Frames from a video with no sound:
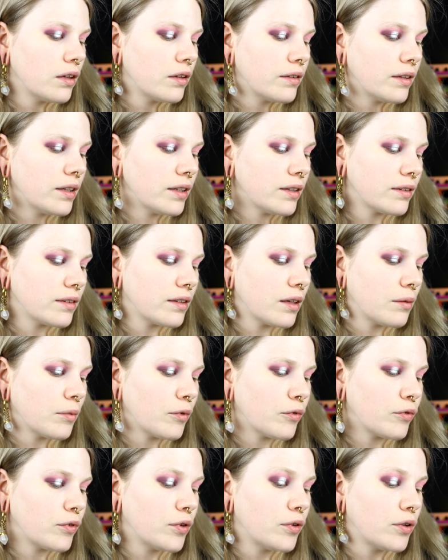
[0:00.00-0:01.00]
take some
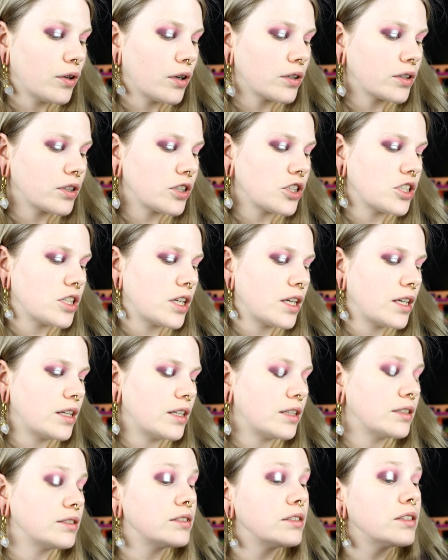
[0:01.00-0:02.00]
of the darker shade
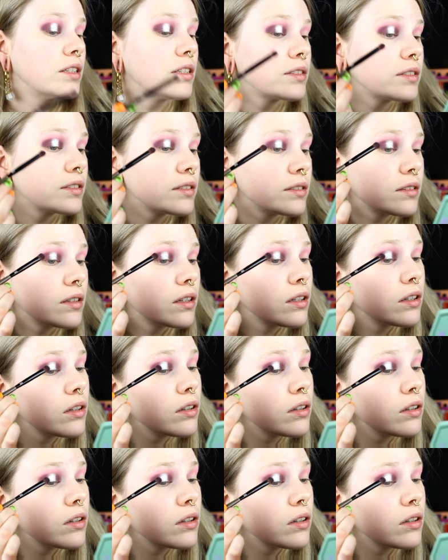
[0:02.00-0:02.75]
and just